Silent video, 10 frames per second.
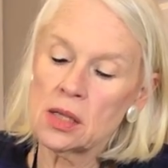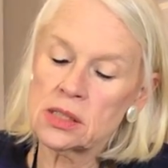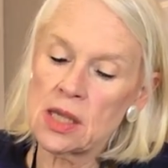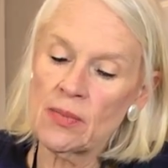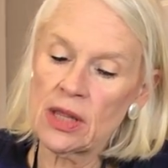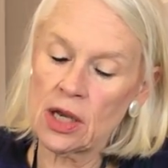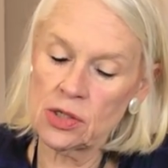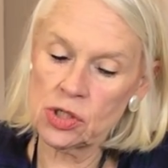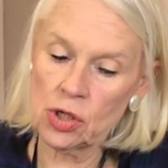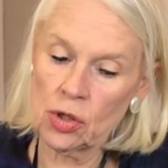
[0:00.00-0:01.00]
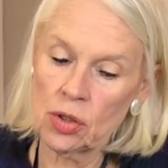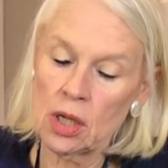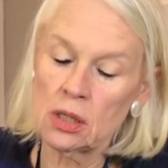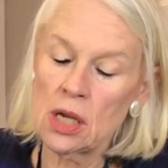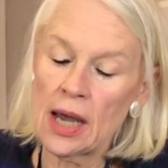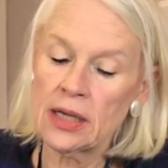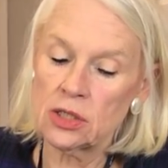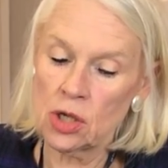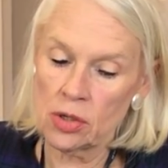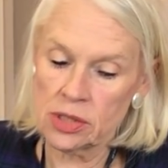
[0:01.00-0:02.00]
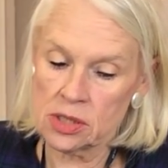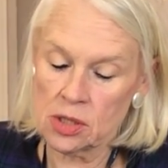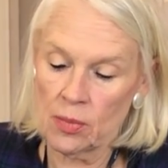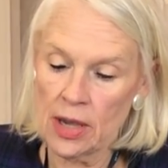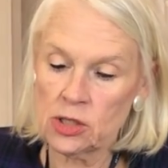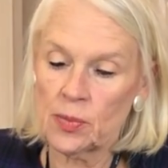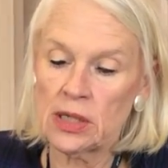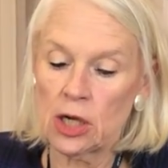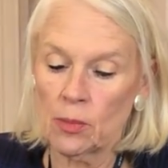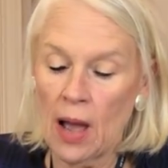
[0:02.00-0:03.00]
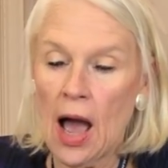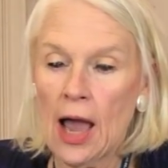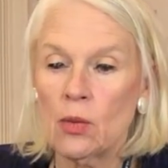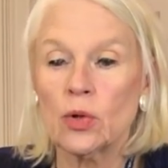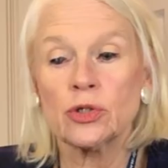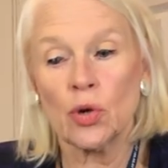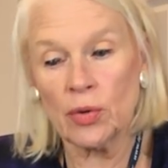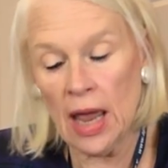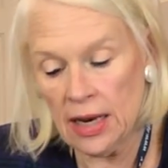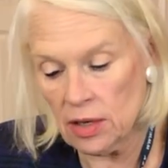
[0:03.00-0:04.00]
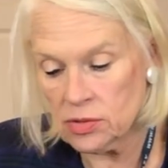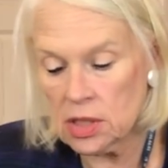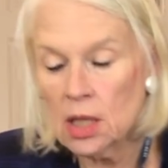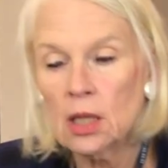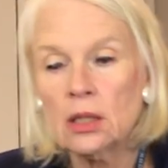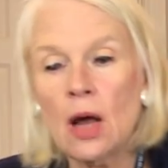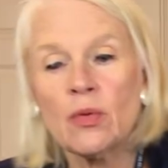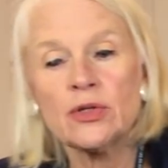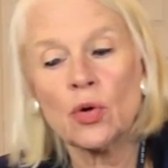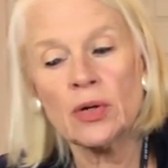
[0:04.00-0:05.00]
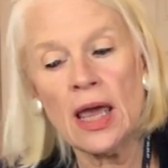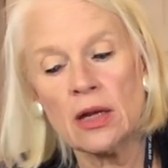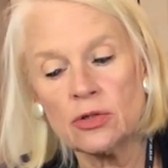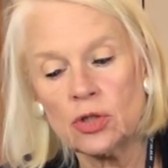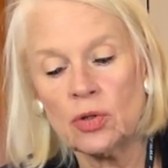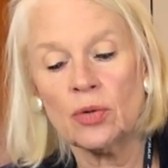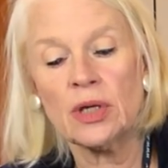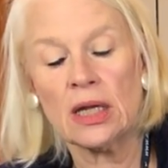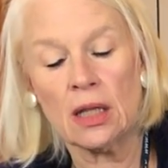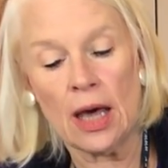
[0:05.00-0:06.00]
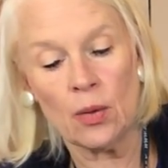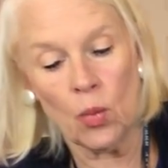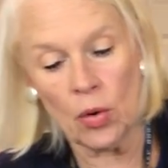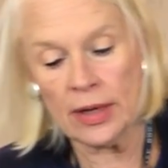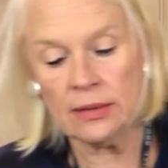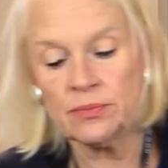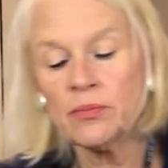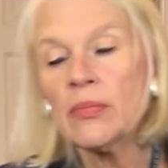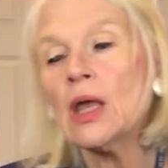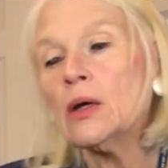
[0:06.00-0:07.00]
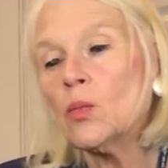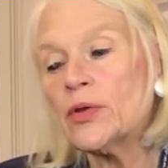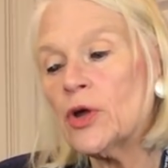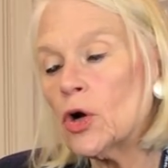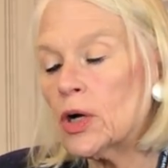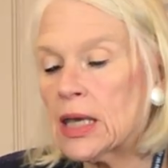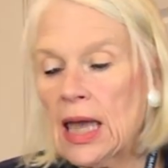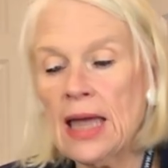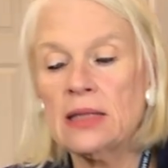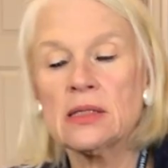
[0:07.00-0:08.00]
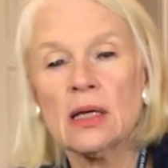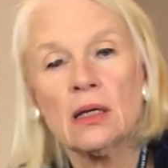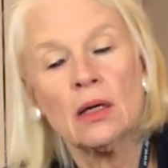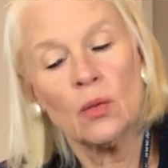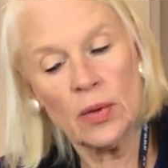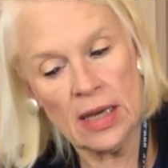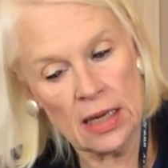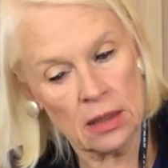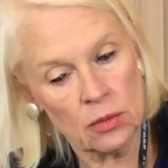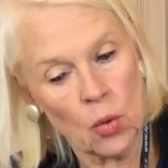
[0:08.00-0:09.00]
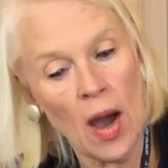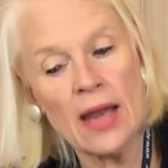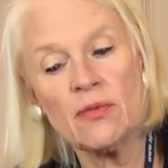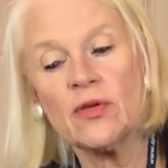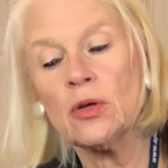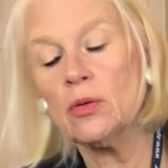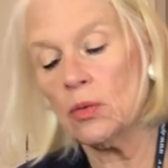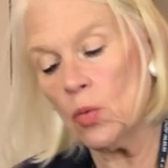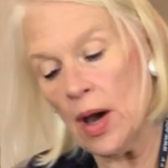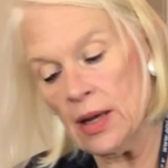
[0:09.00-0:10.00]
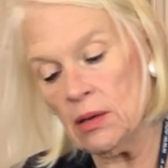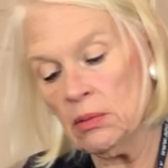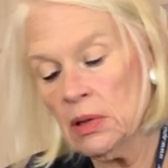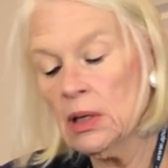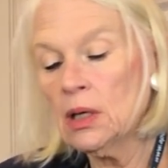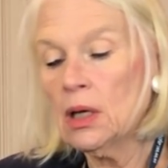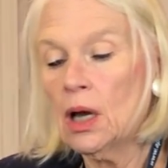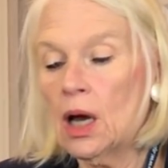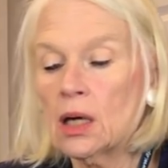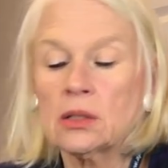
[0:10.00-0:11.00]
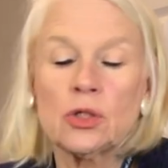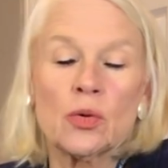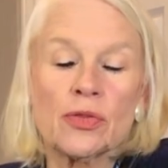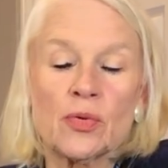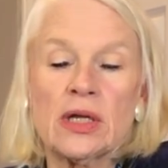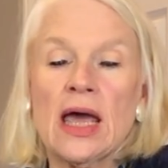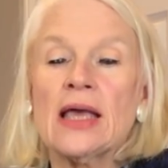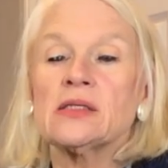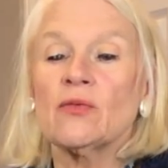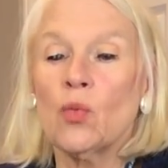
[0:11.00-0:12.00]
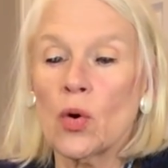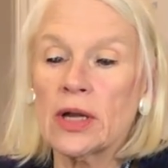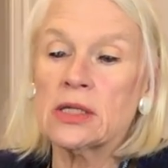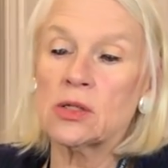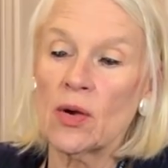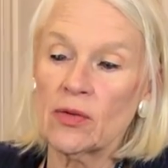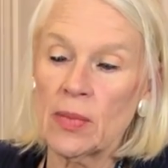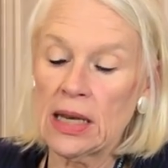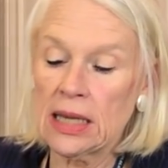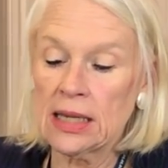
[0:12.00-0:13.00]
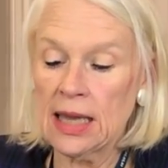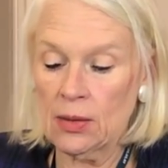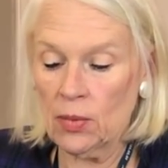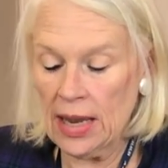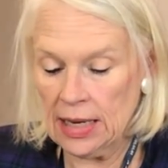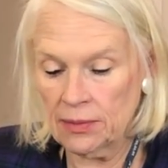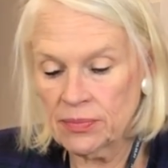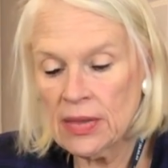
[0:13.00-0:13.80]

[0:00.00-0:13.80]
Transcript: some of the concern, not in Tulsa so much, but nearby, were tornadoes. Now with tornadoes, you don't get a lot of warning. With hurricanes, we get quite a 2 or 3 days of warning, so everybody can get ready.